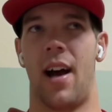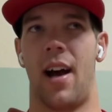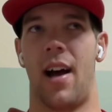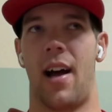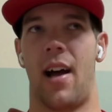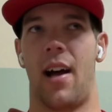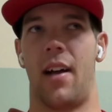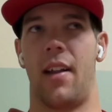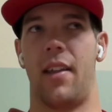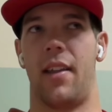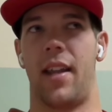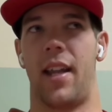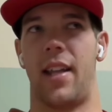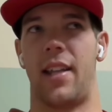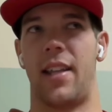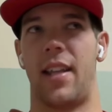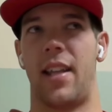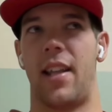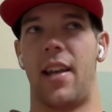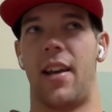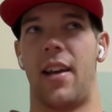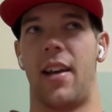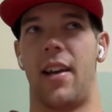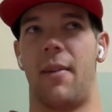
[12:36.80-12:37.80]
Uh,
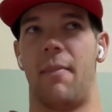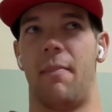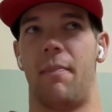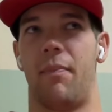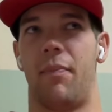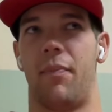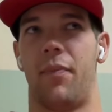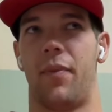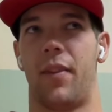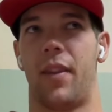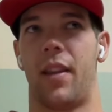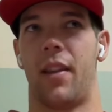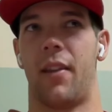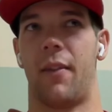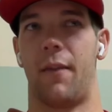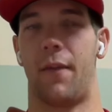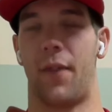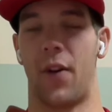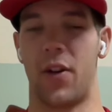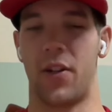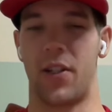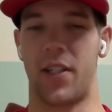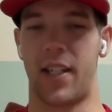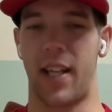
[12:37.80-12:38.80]
then the
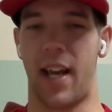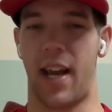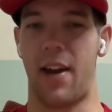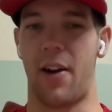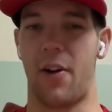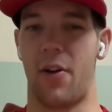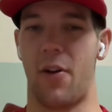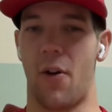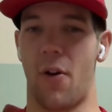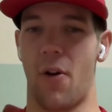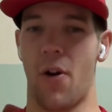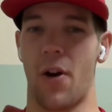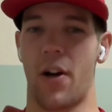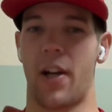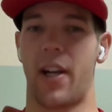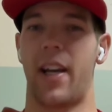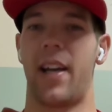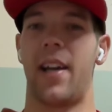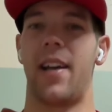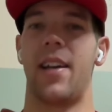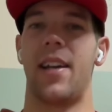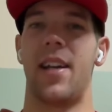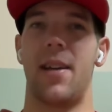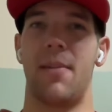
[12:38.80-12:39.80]
first day in
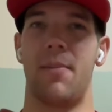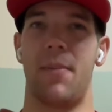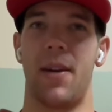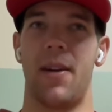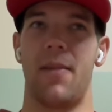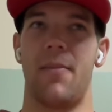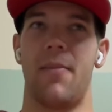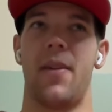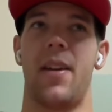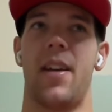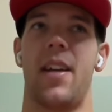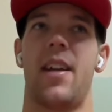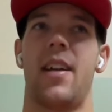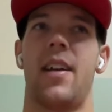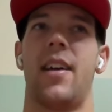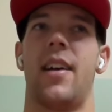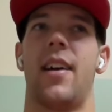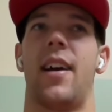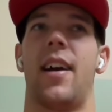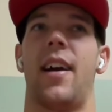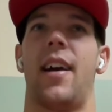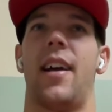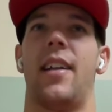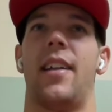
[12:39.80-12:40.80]
Oregon, he beat
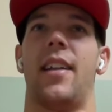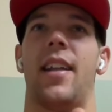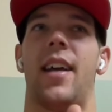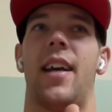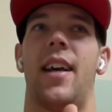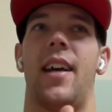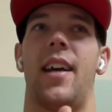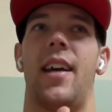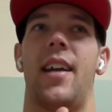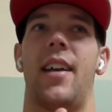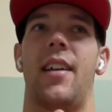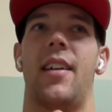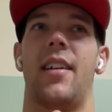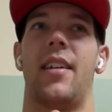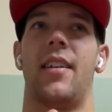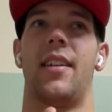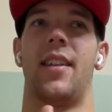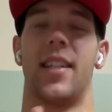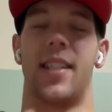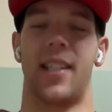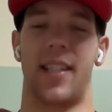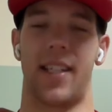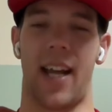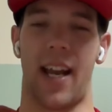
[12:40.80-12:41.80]
me. And then
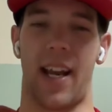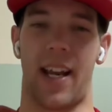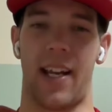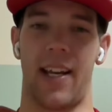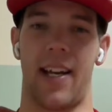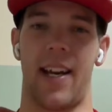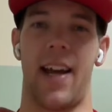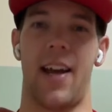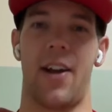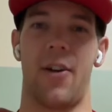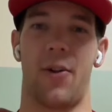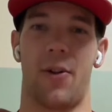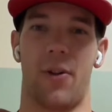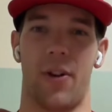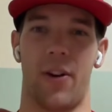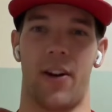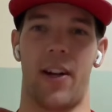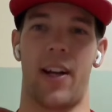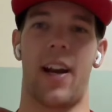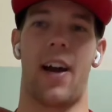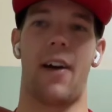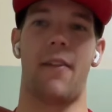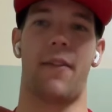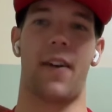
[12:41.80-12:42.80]
the second day in
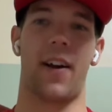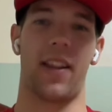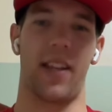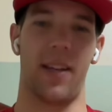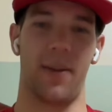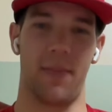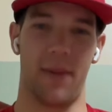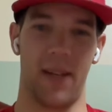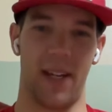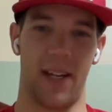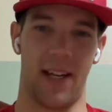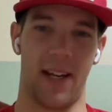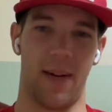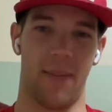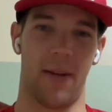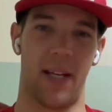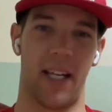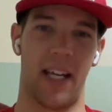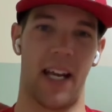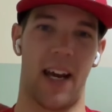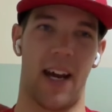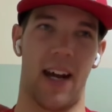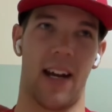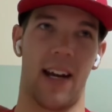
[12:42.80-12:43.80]
Oregon, I finally beat him
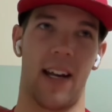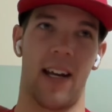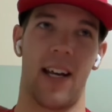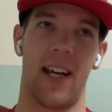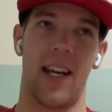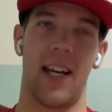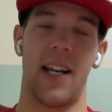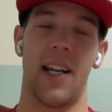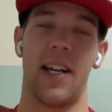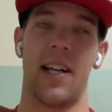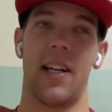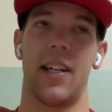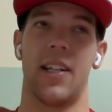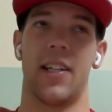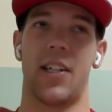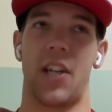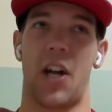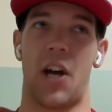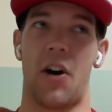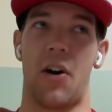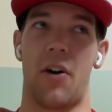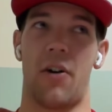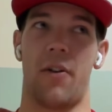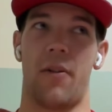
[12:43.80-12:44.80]
again.
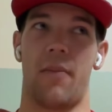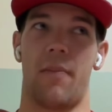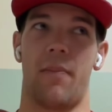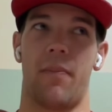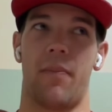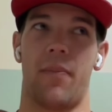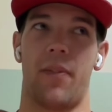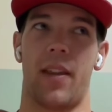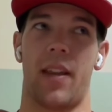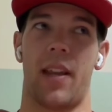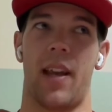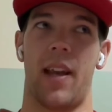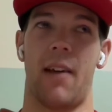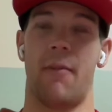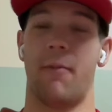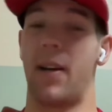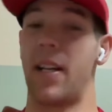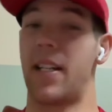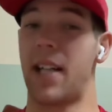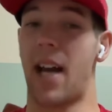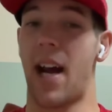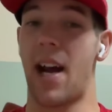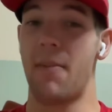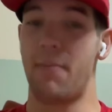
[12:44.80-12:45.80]
So, and
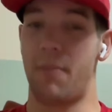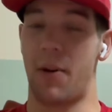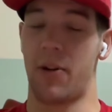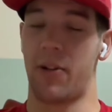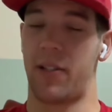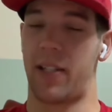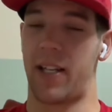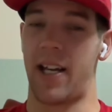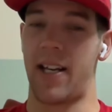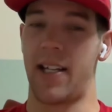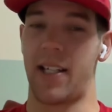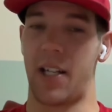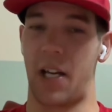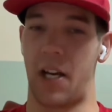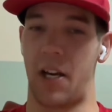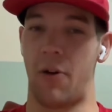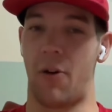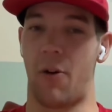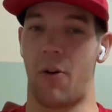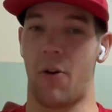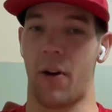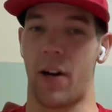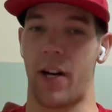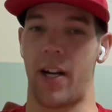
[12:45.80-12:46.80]
we tied both days in
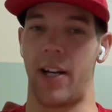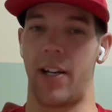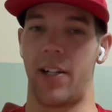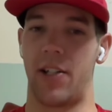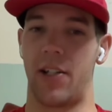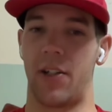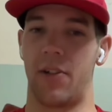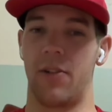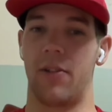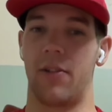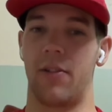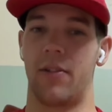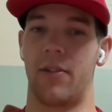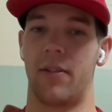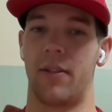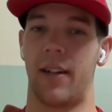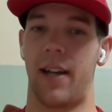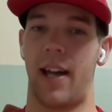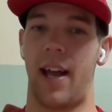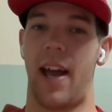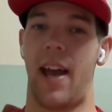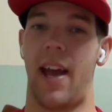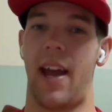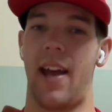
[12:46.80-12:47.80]
Oregon too.
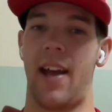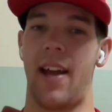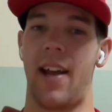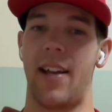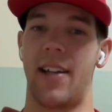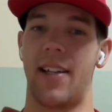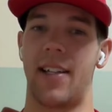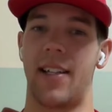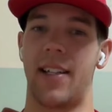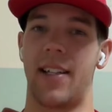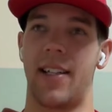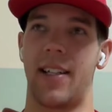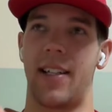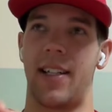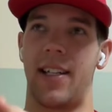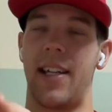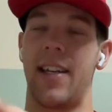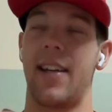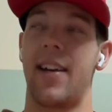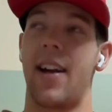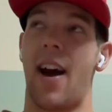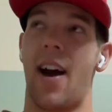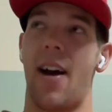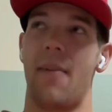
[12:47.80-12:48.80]
And
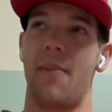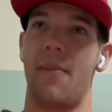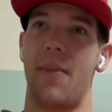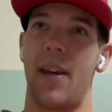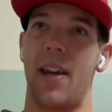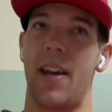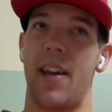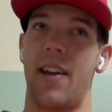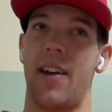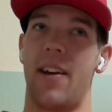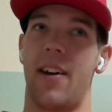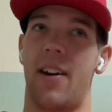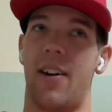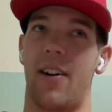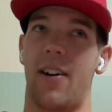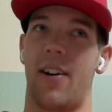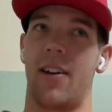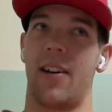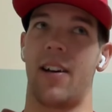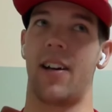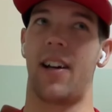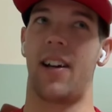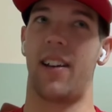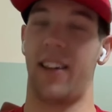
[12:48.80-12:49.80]
he got me
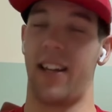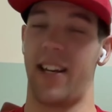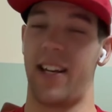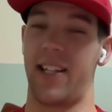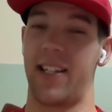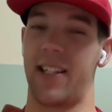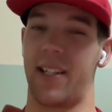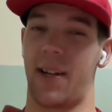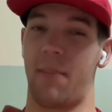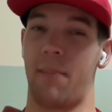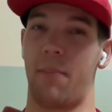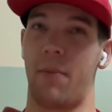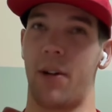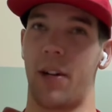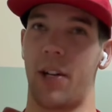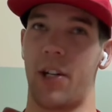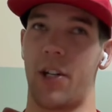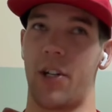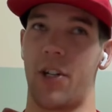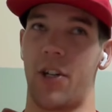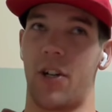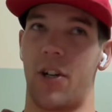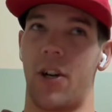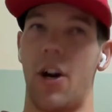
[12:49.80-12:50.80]
on cleans, I'm
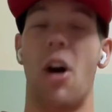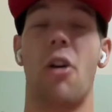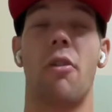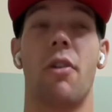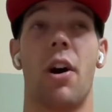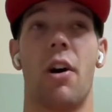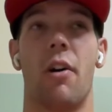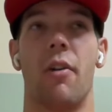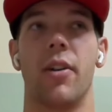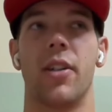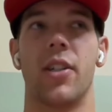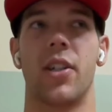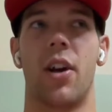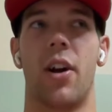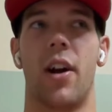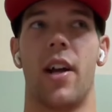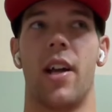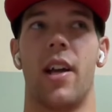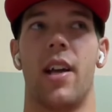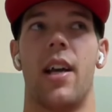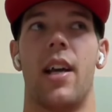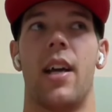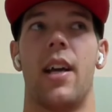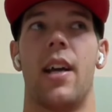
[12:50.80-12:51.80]
pretty sure. Oh, no,
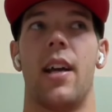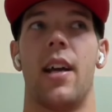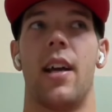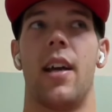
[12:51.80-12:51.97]
sorry